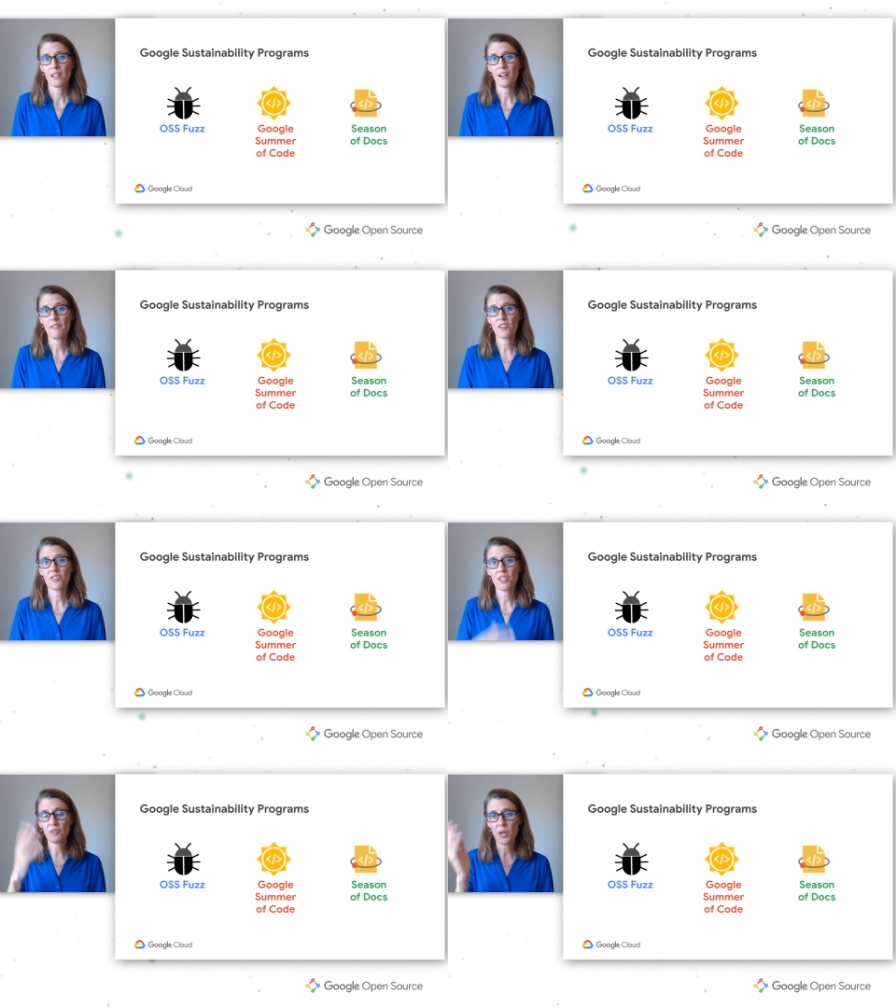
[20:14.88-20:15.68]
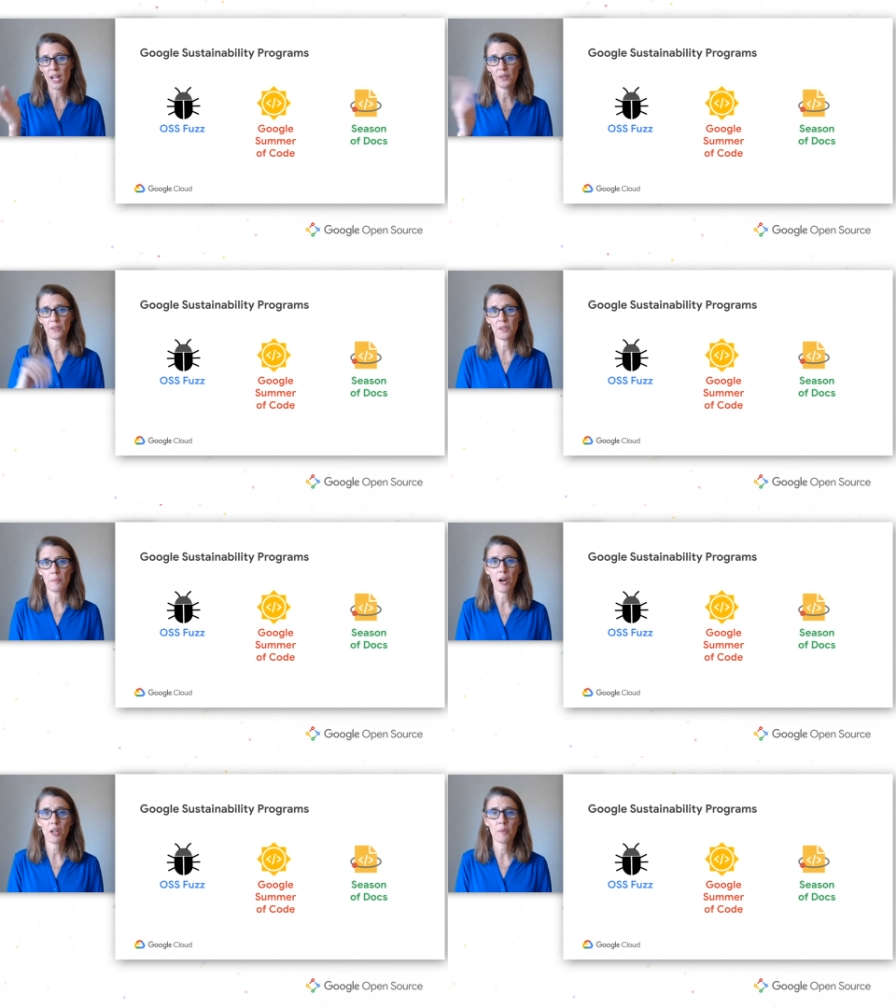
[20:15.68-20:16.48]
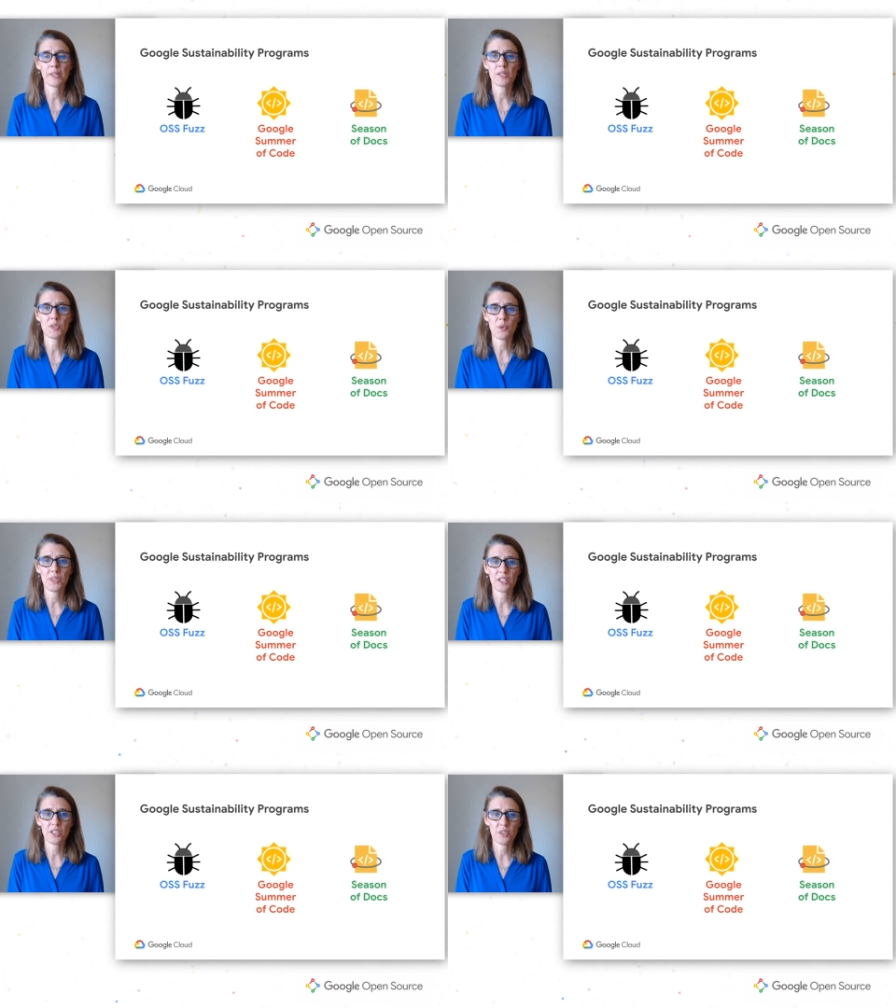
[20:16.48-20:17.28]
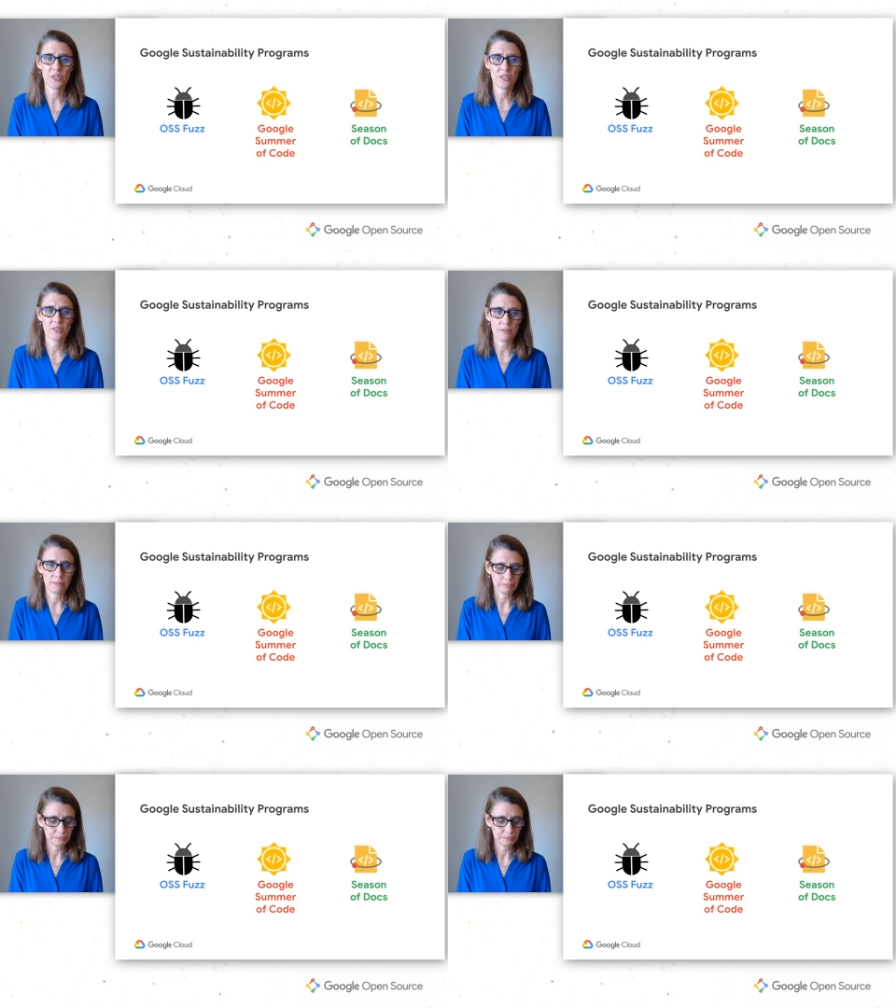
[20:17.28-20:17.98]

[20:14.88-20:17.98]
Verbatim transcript: of their software out in the marketplace with end users